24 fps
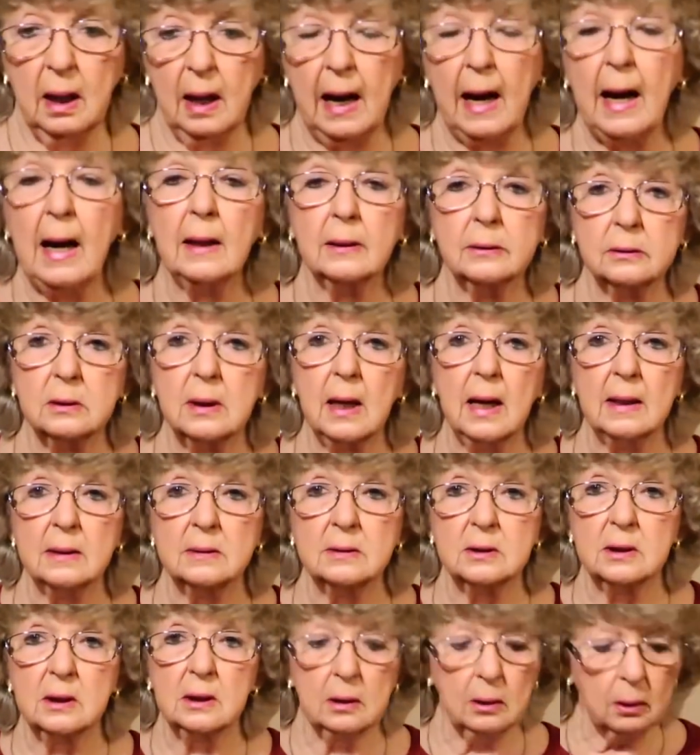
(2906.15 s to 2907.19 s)
I
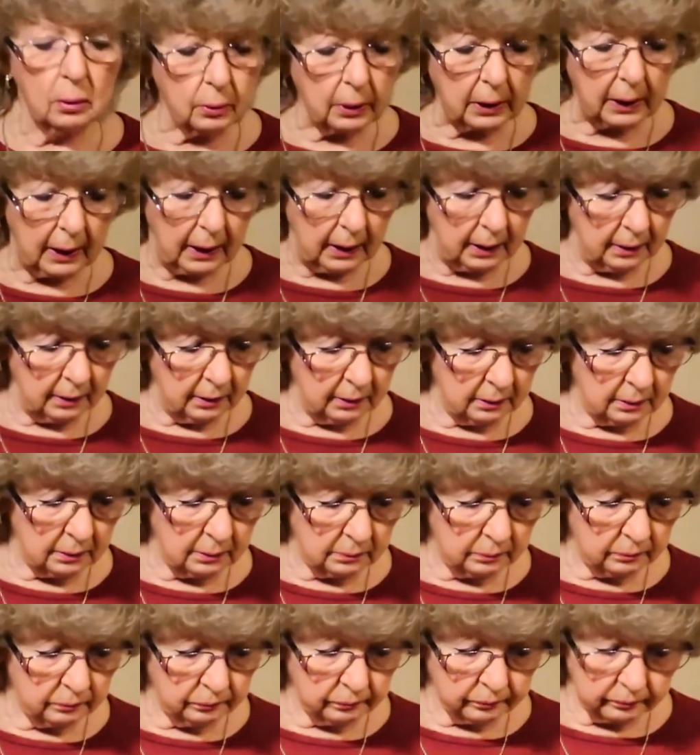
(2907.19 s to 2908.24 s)
said, okay.
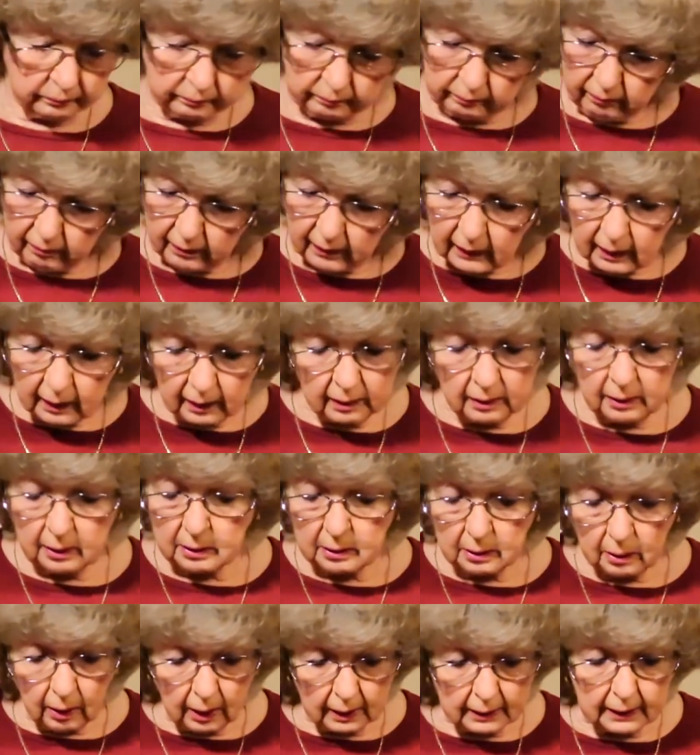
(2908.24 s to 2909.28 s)

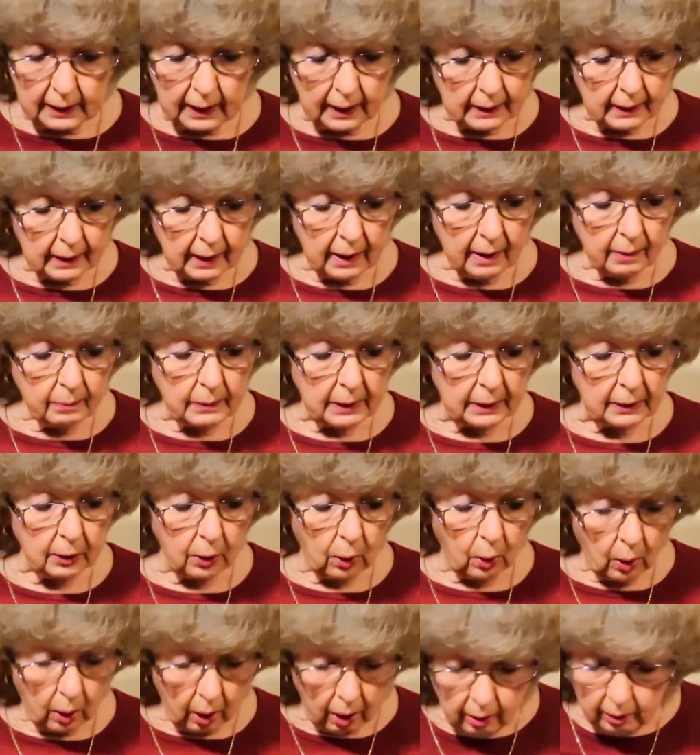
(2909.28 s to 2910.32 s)
I got to have my
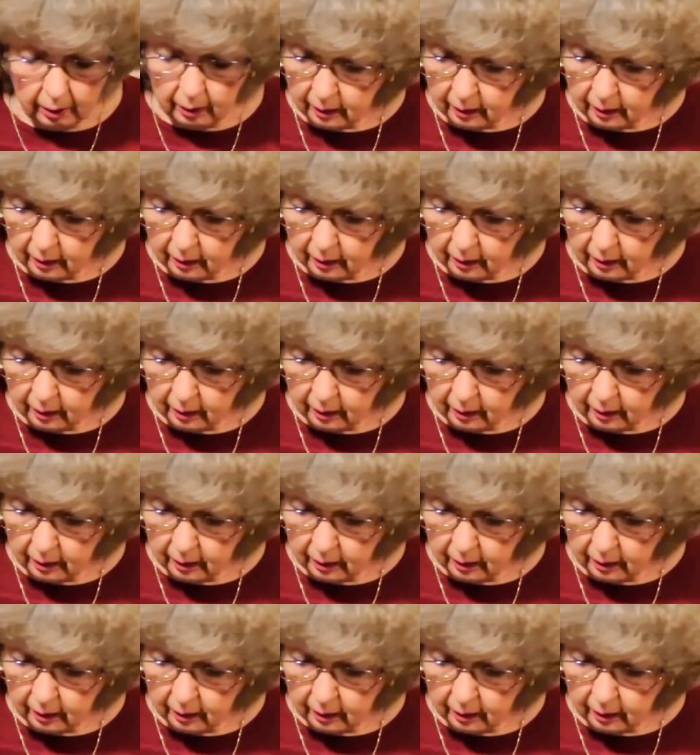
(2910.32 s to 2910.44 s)
car.